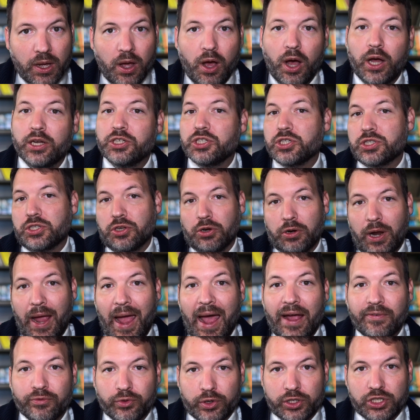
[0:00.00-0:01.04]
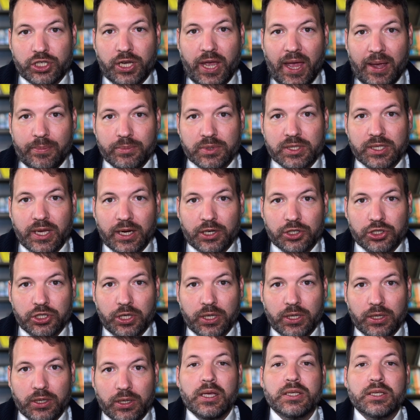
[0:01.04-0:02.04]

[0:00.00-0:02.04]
on just your average game section.